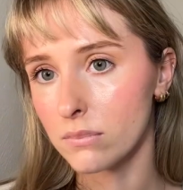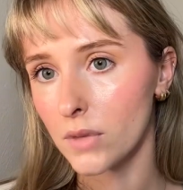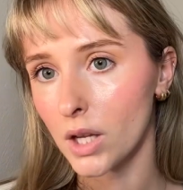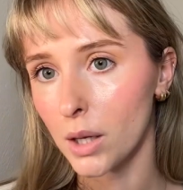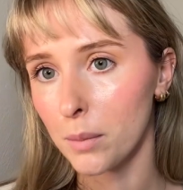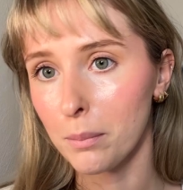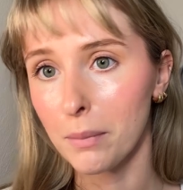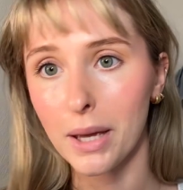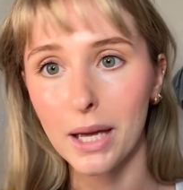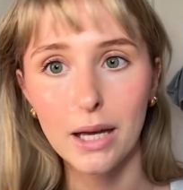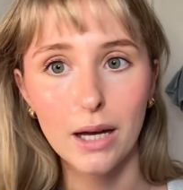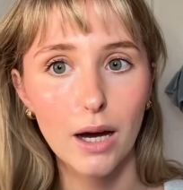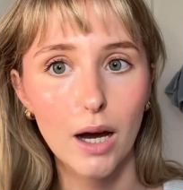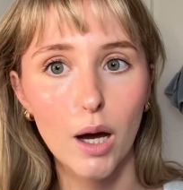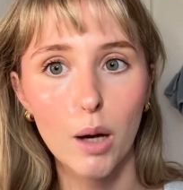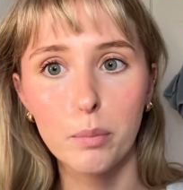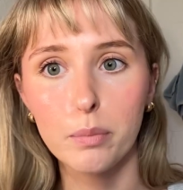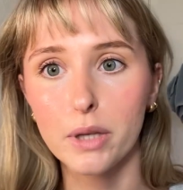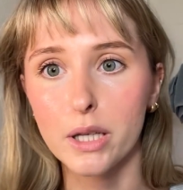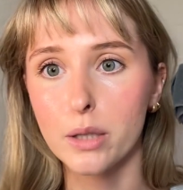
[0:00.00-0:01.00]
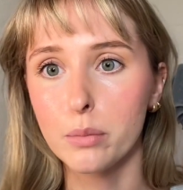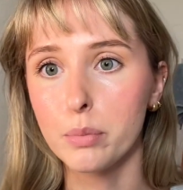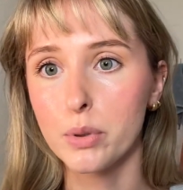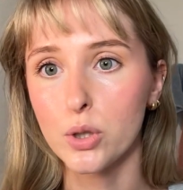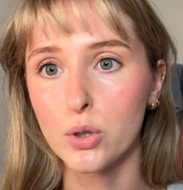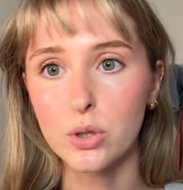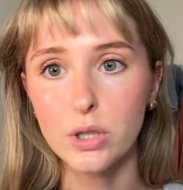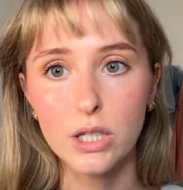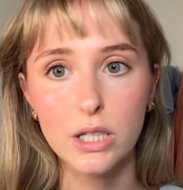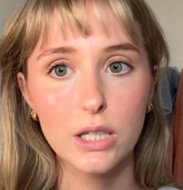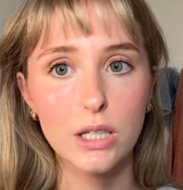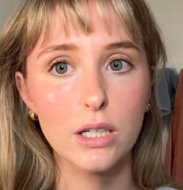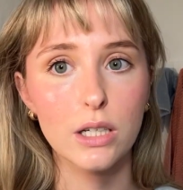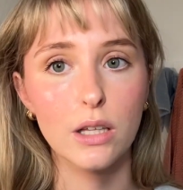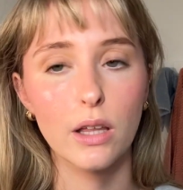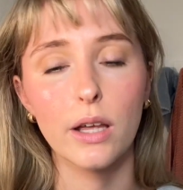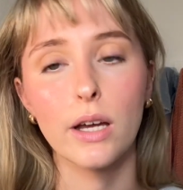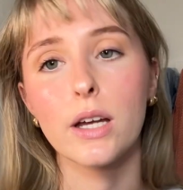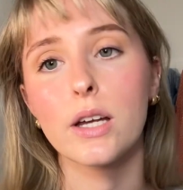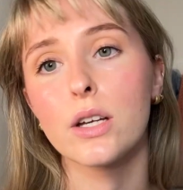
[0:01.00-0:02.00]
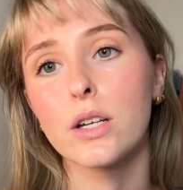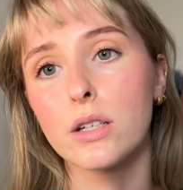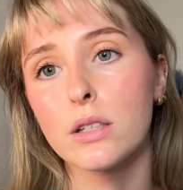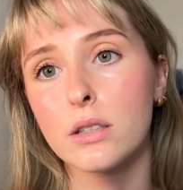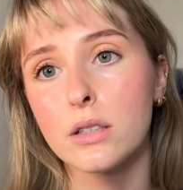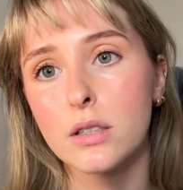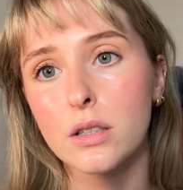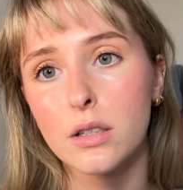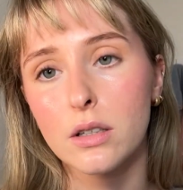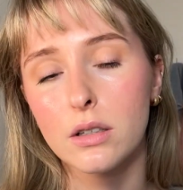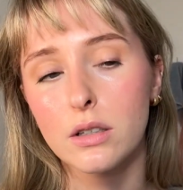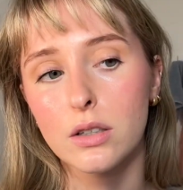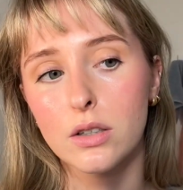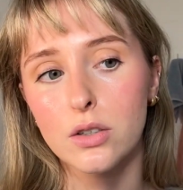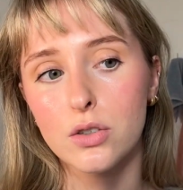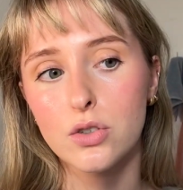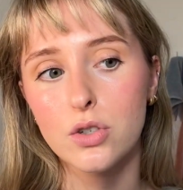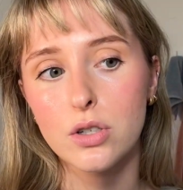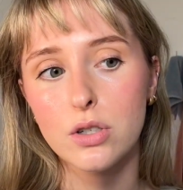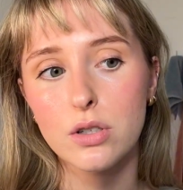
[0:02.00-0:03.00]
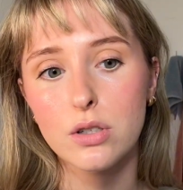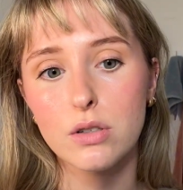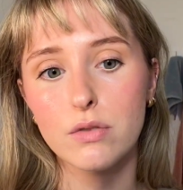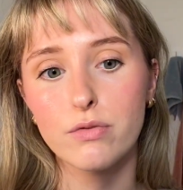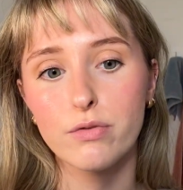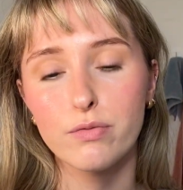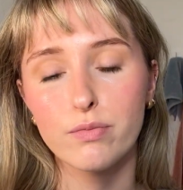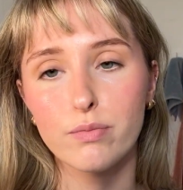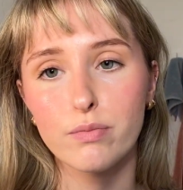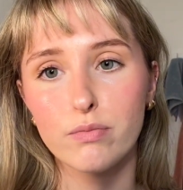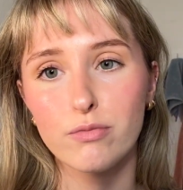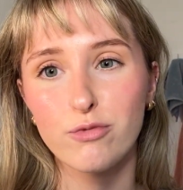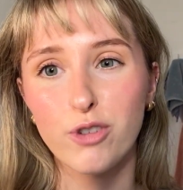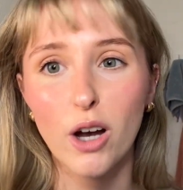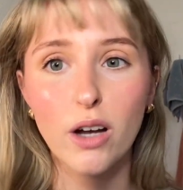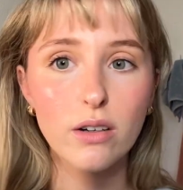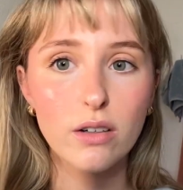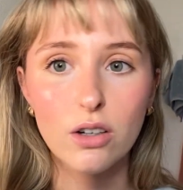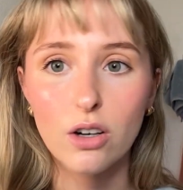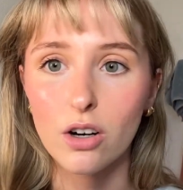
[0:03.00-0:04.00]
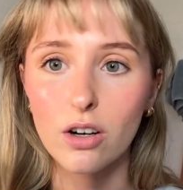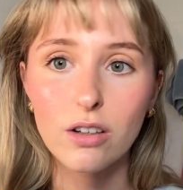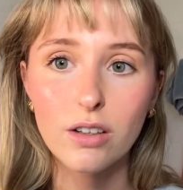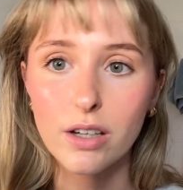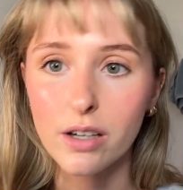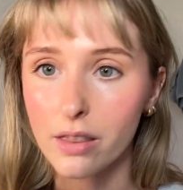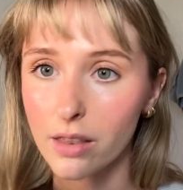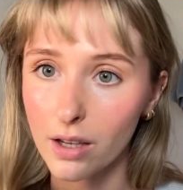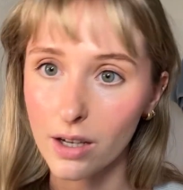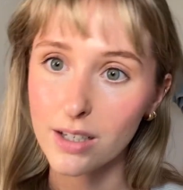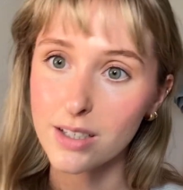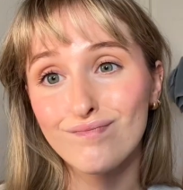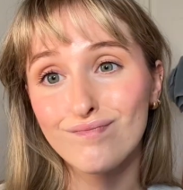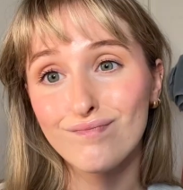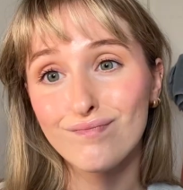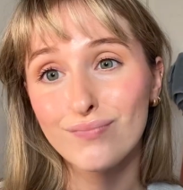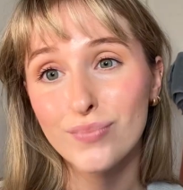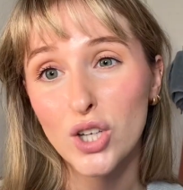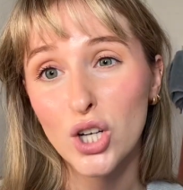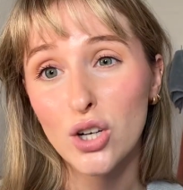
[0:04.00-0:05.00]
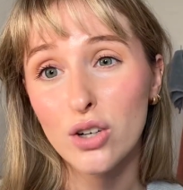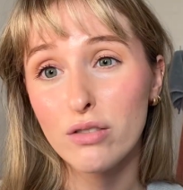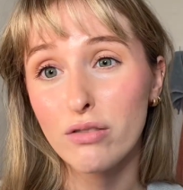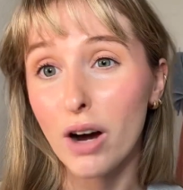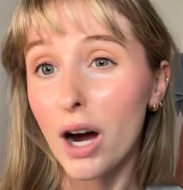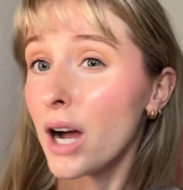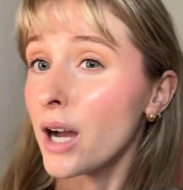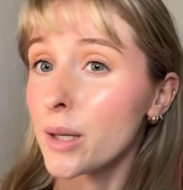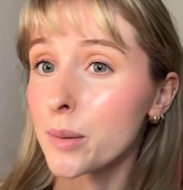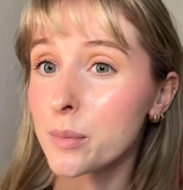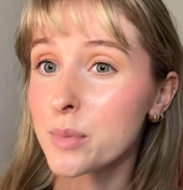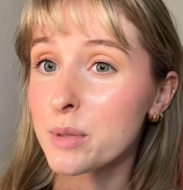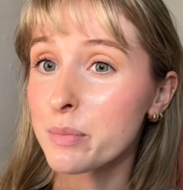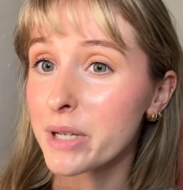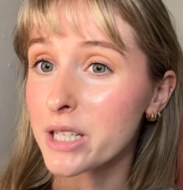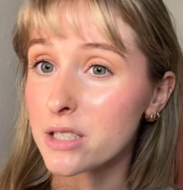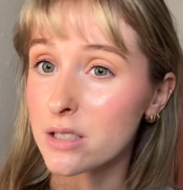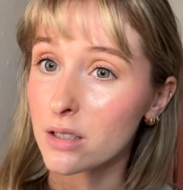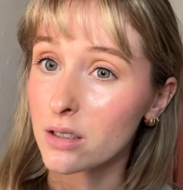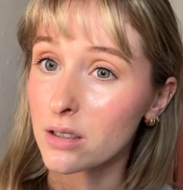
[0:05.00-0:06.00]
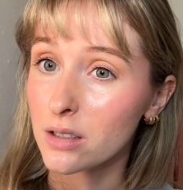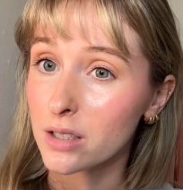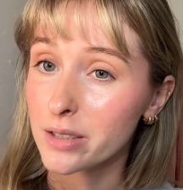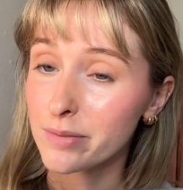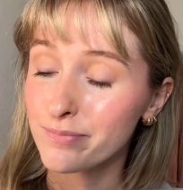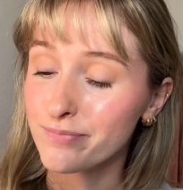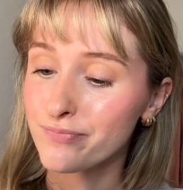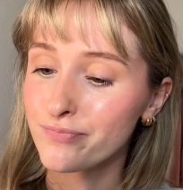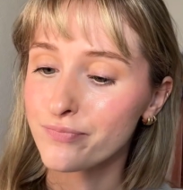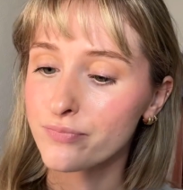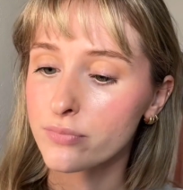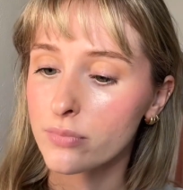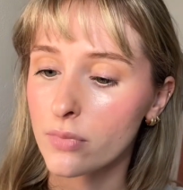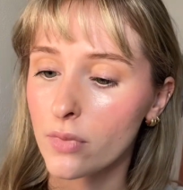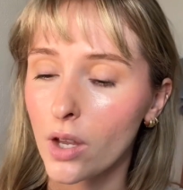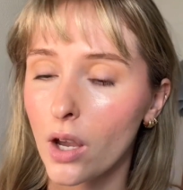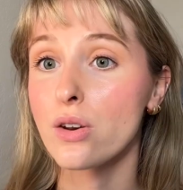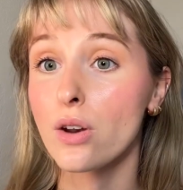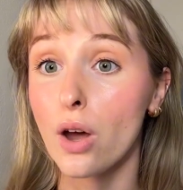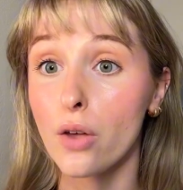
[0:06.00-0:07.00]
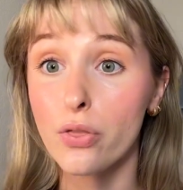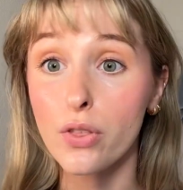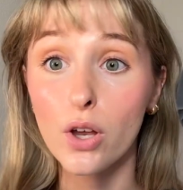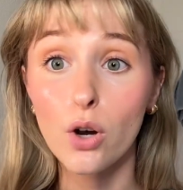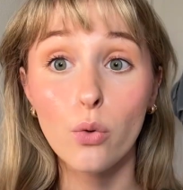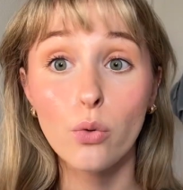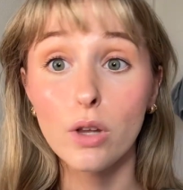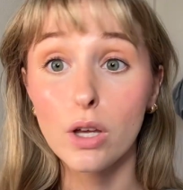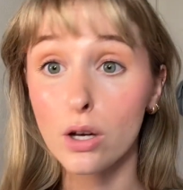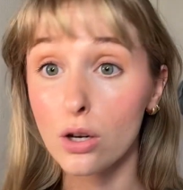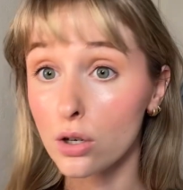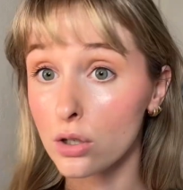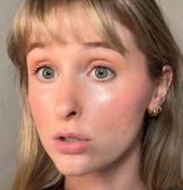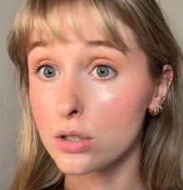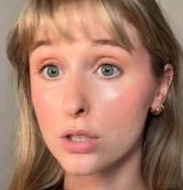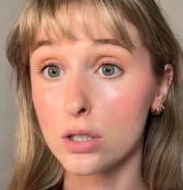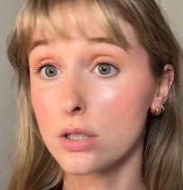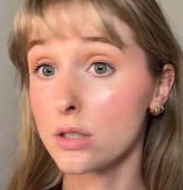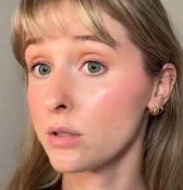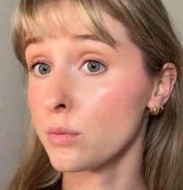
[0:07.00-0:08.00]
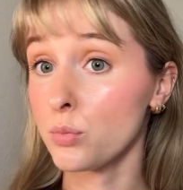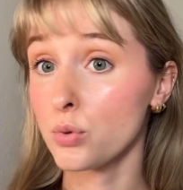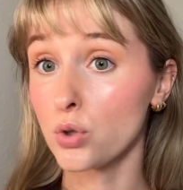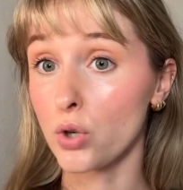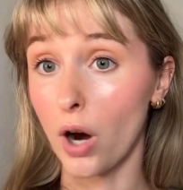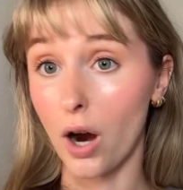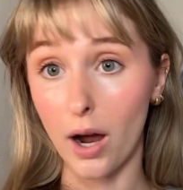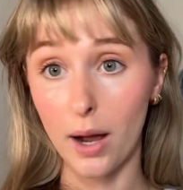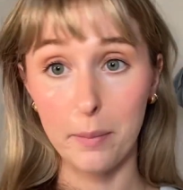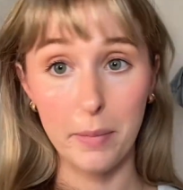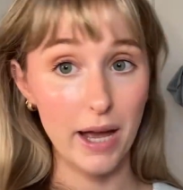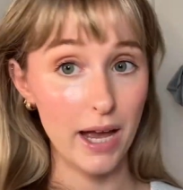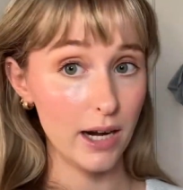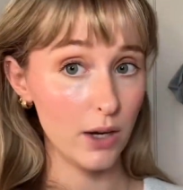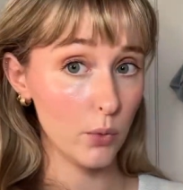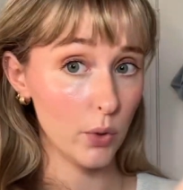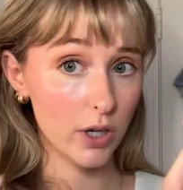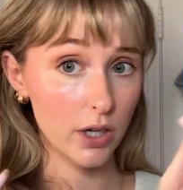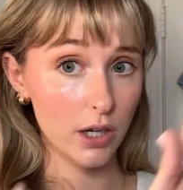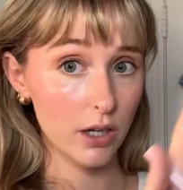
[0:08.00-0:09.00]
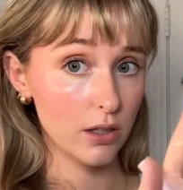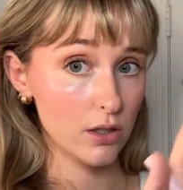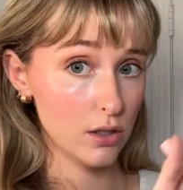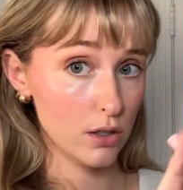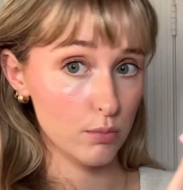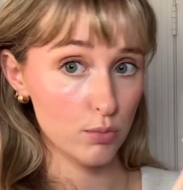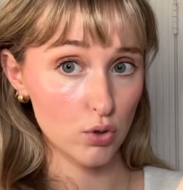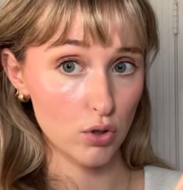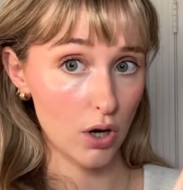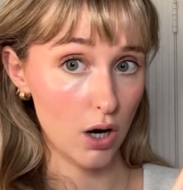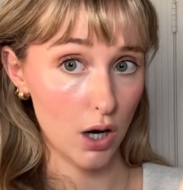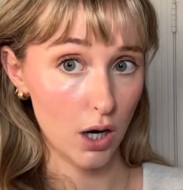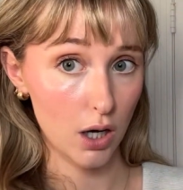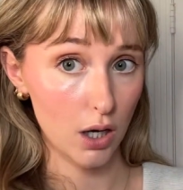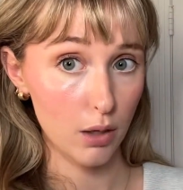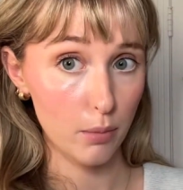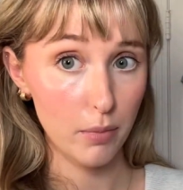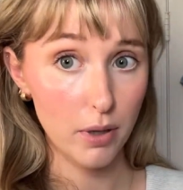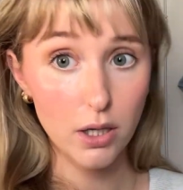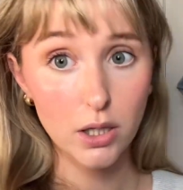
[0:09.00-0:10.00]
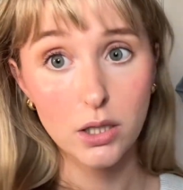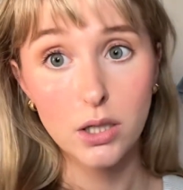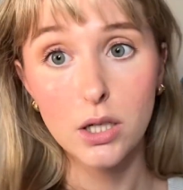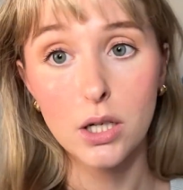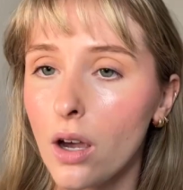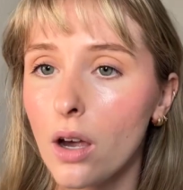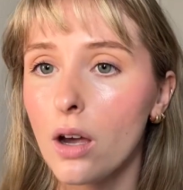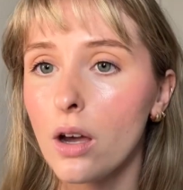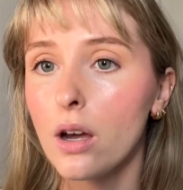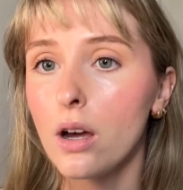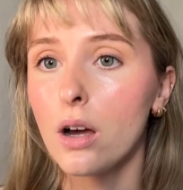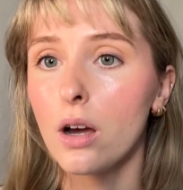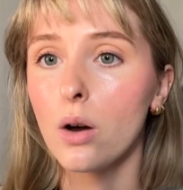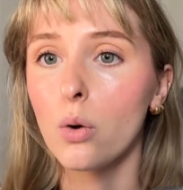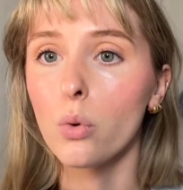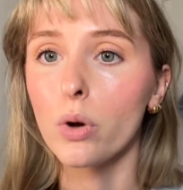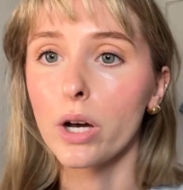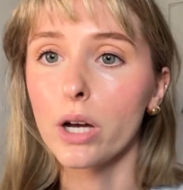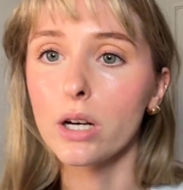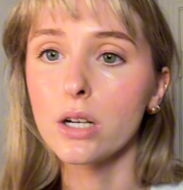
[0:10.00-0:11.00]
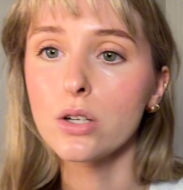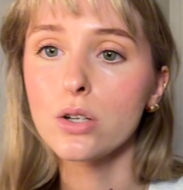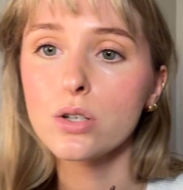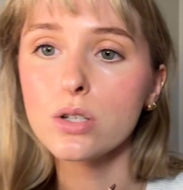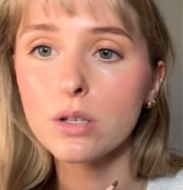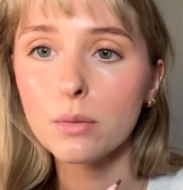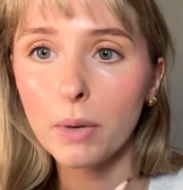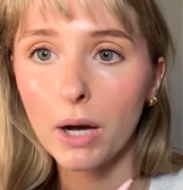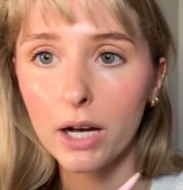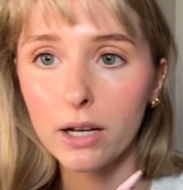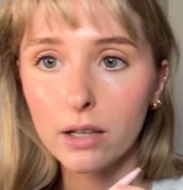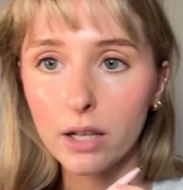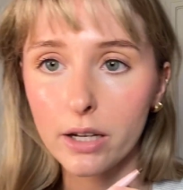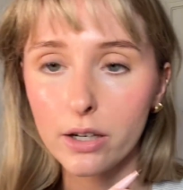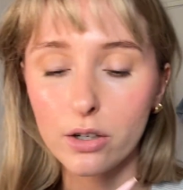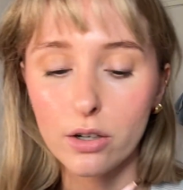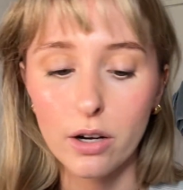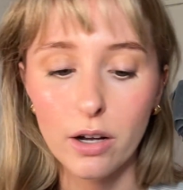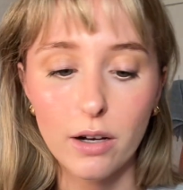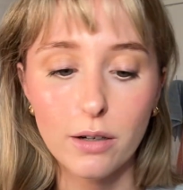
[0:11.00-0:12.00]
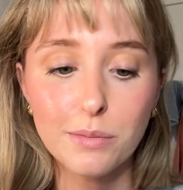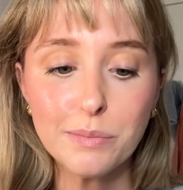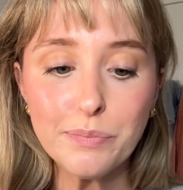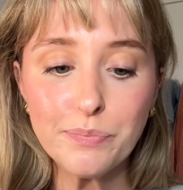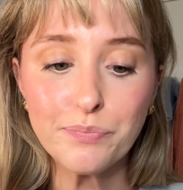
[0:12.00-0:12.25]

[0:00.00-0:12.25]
makeup, like beauty, like just fun girly things. Good vibes, basically. Not that only girls can subscribe, anyone can subscribe. We're gonna do some eyeliner now.